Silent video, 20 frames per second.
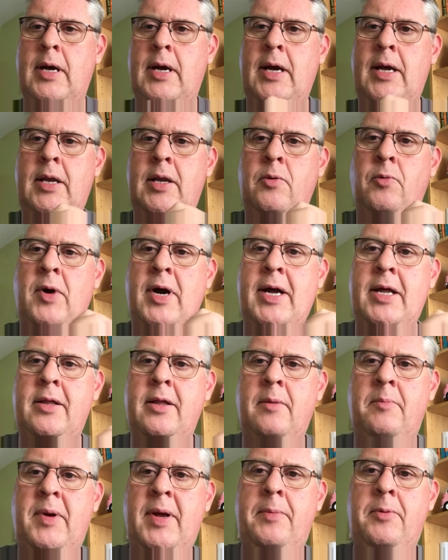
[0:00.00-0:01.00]
in the way
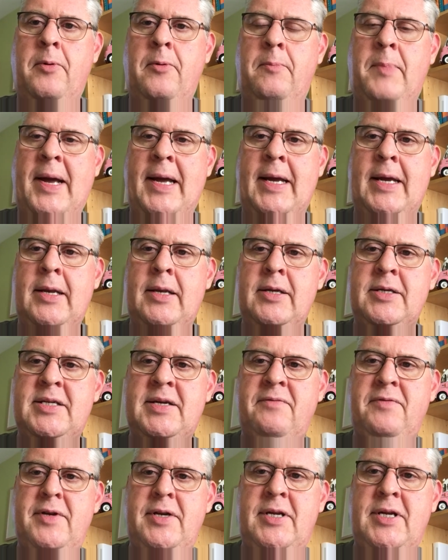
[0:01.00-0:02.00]
that people back in the
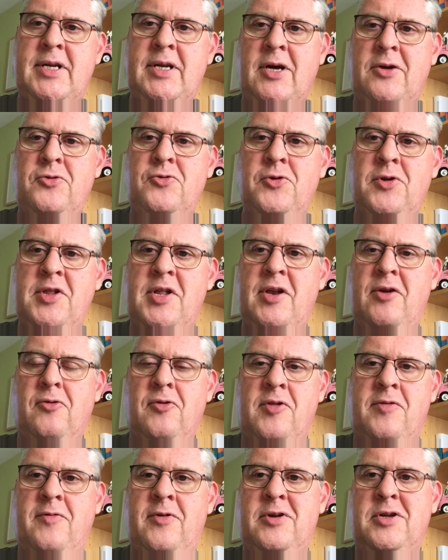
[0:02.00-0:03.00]
1700s in
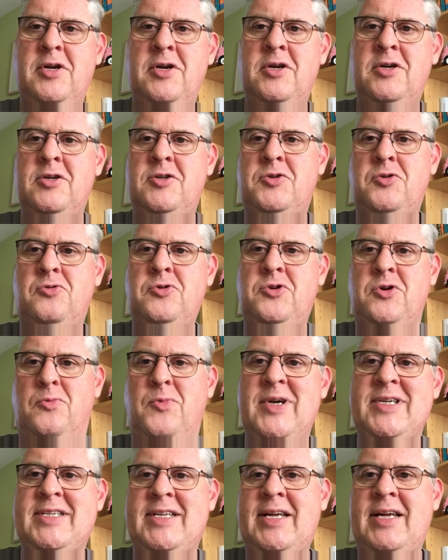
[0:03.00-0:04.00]
Oxford saw John
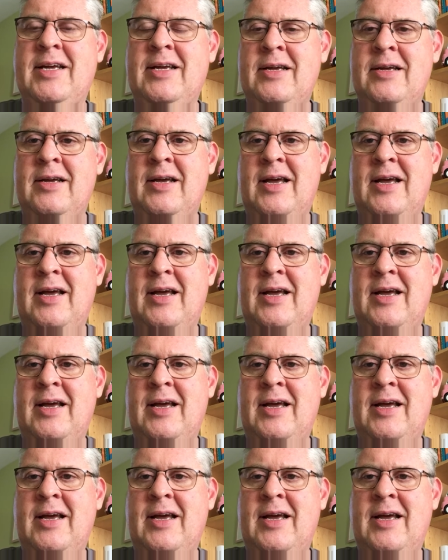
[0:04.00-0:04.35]
Wesley